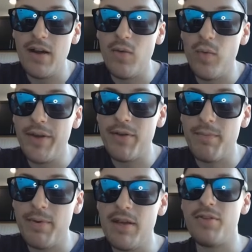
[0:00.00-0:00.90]
whether
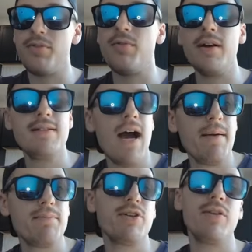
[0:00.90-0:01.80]
it be through
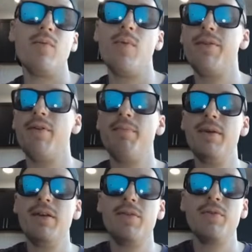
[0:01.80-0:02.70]
adoption, whether it
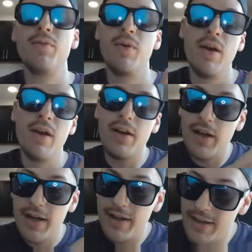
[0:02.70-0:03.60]
be through
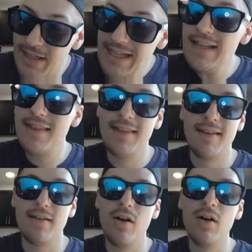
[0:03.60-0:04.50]
ETH
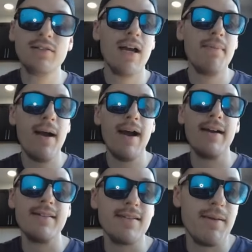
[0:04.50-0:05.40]
all-time highs.